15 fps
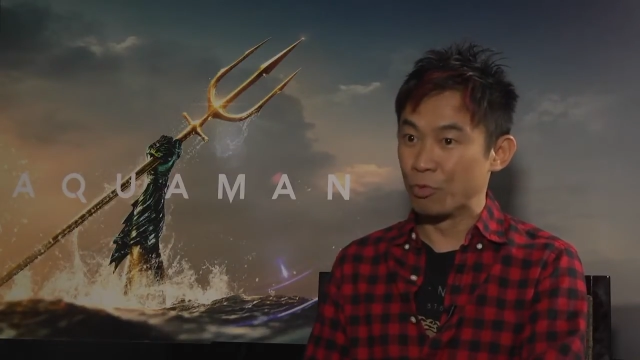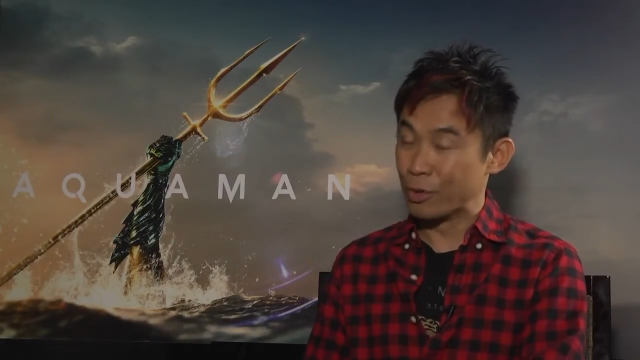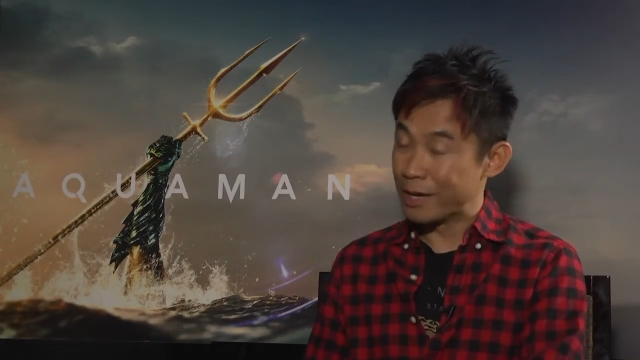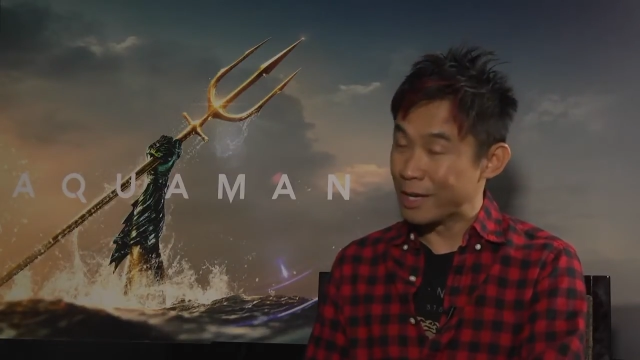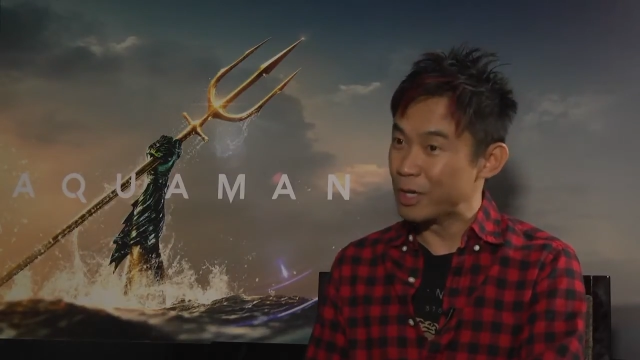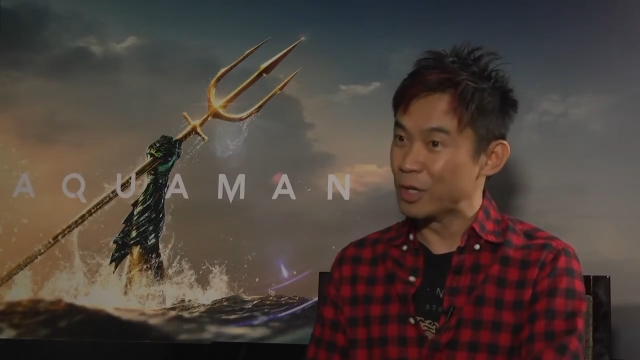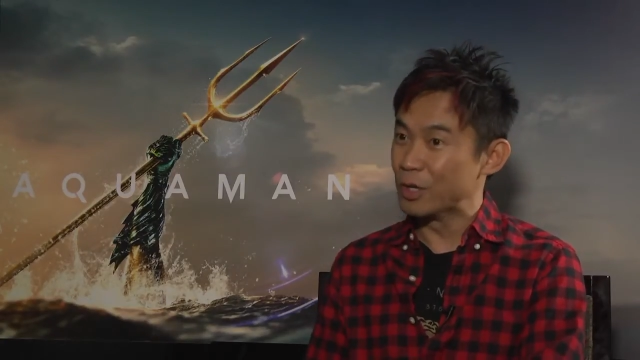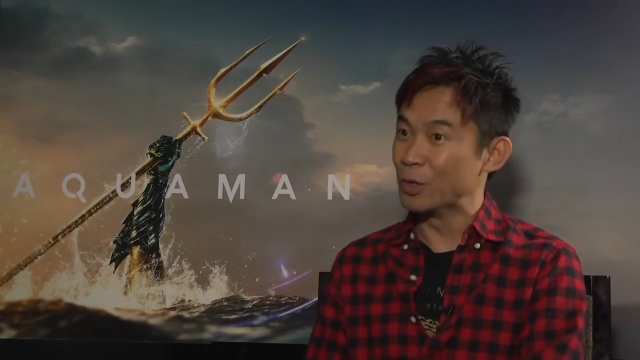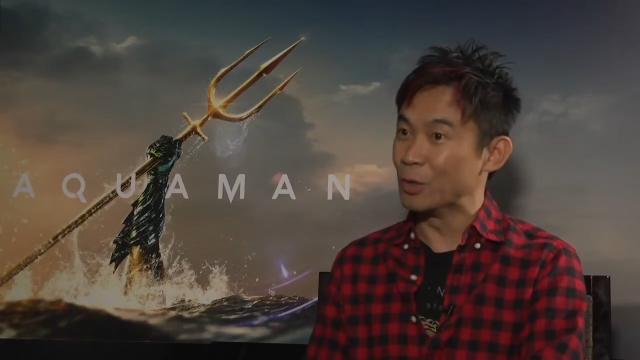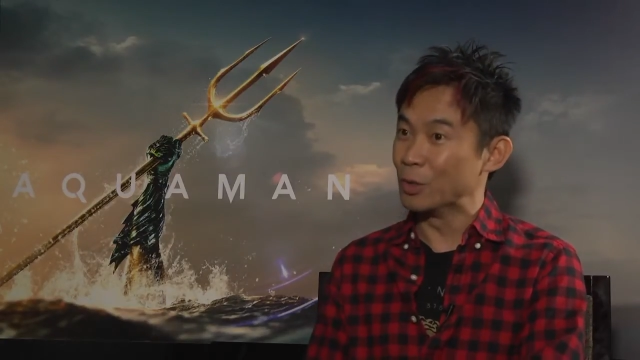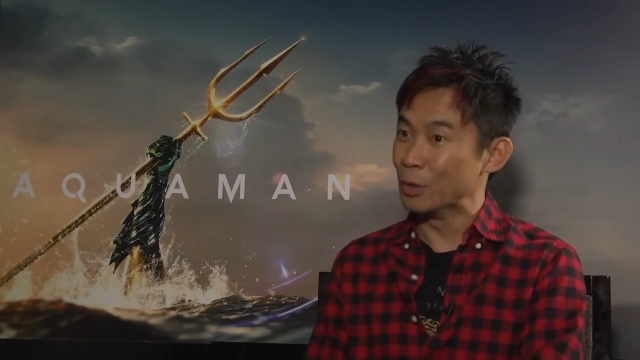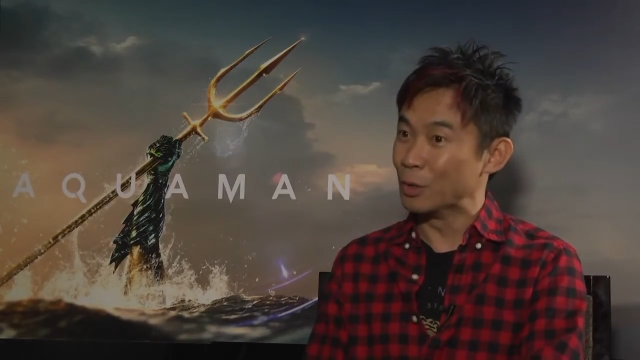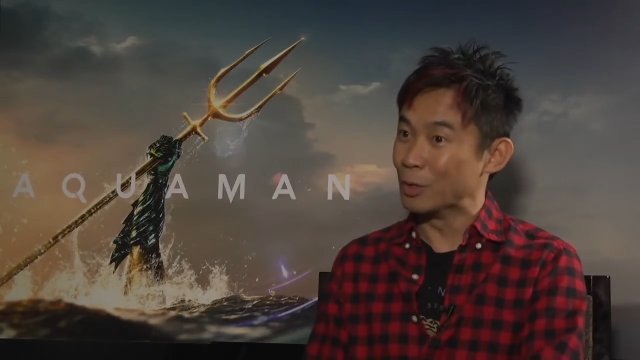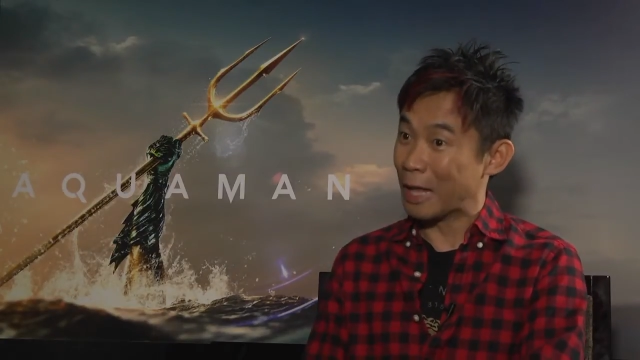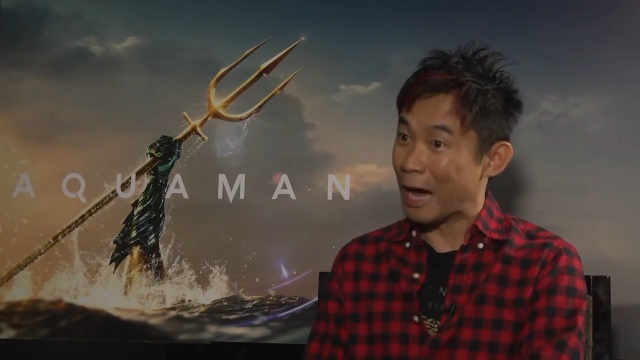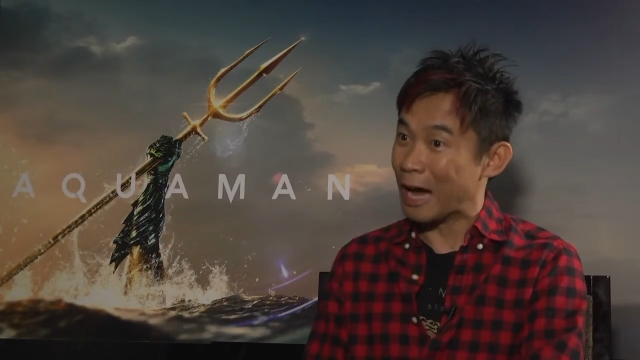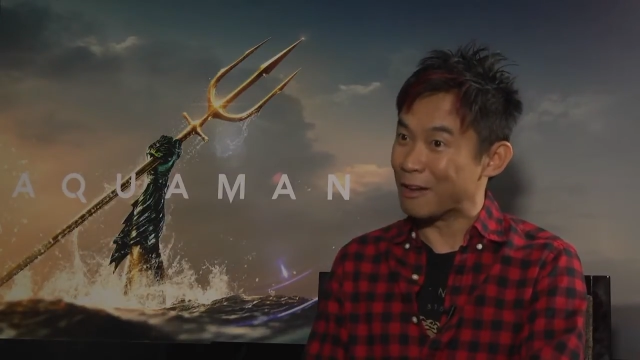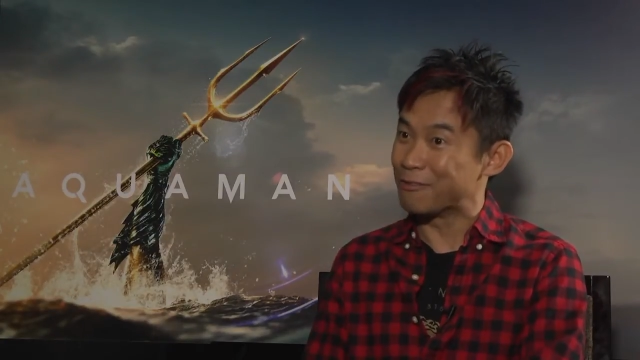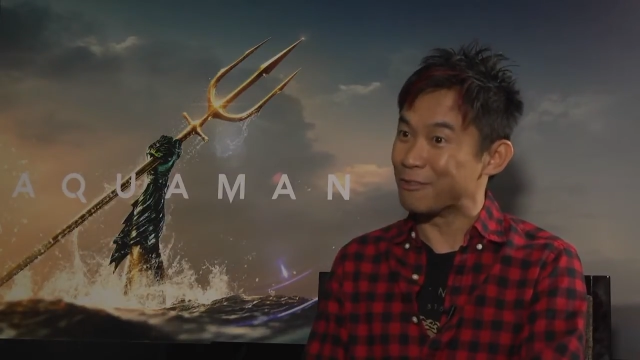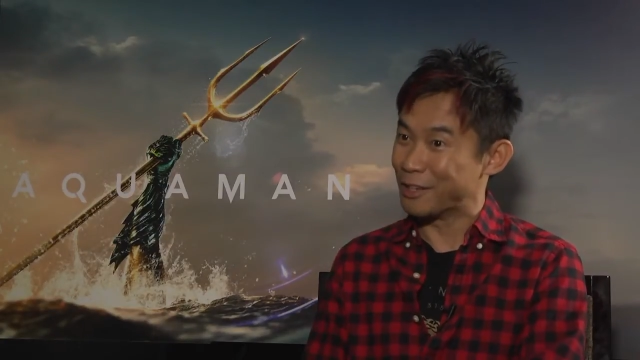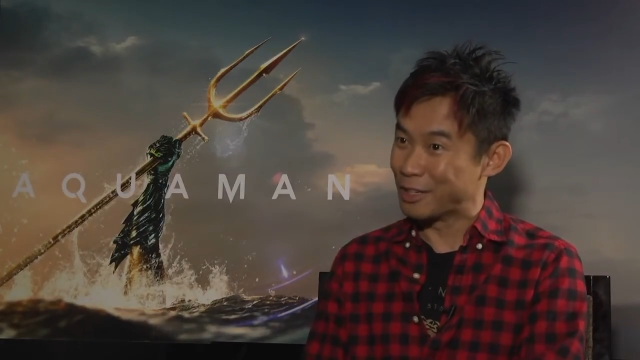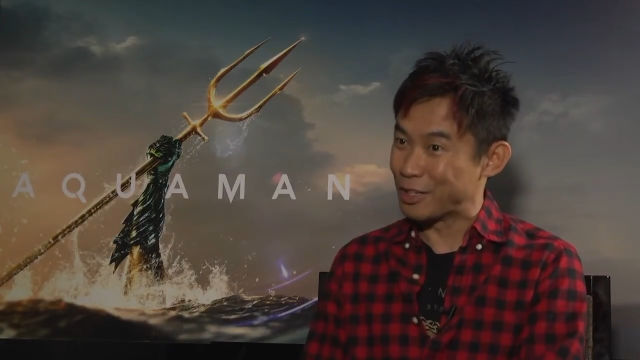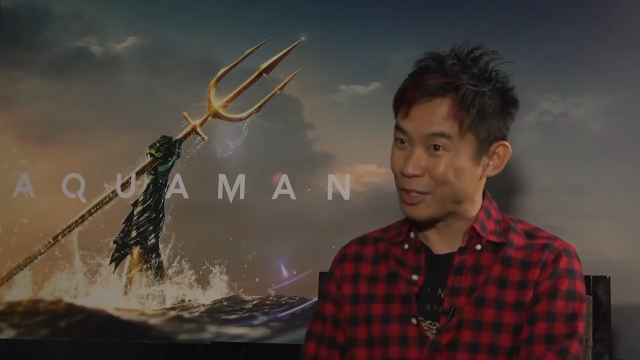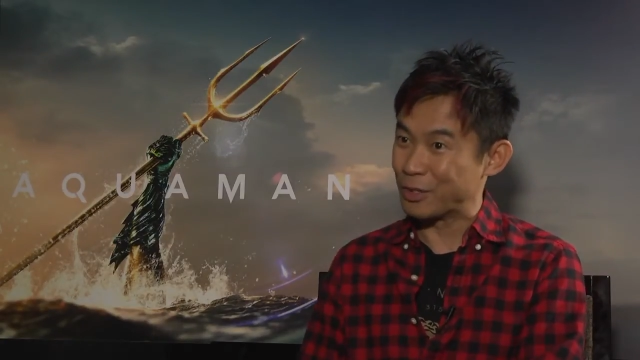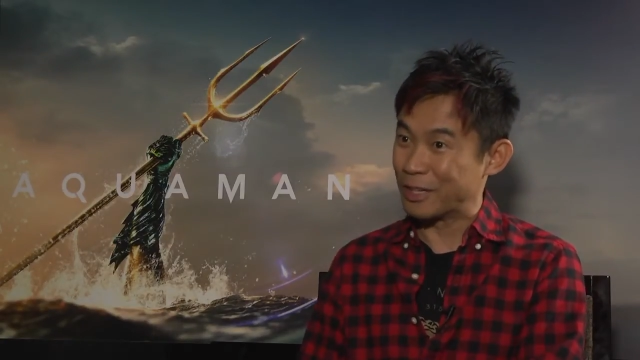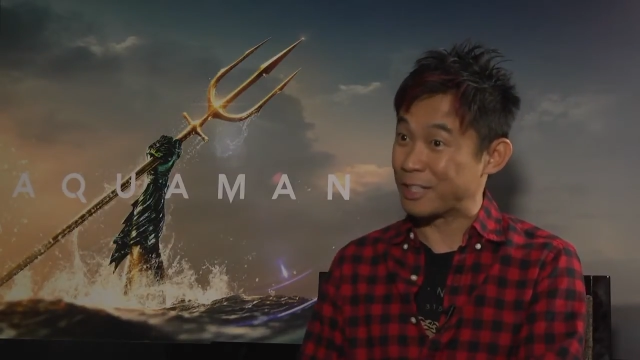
real life issue